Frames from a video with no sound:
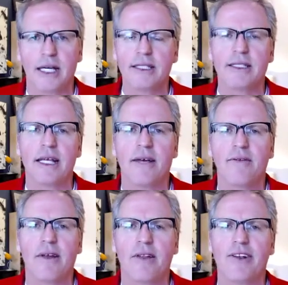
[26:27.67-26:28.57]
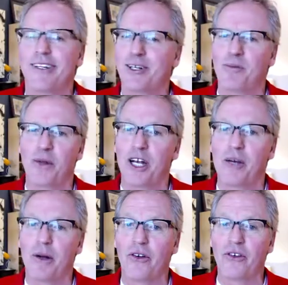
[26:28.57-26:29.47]
I just have nothing to complain
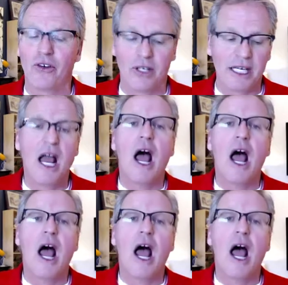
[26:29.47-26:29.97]
about, certainly.